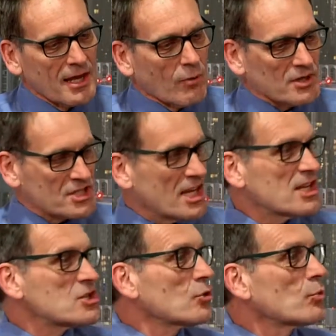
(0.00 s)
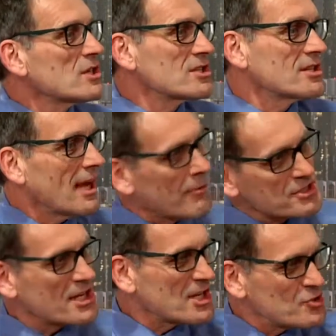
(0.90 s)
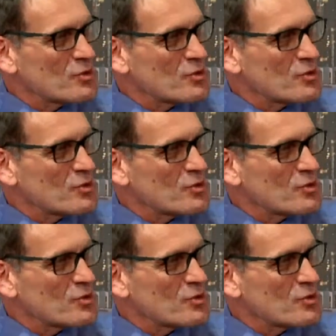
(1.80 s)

what's the historicity. I was a history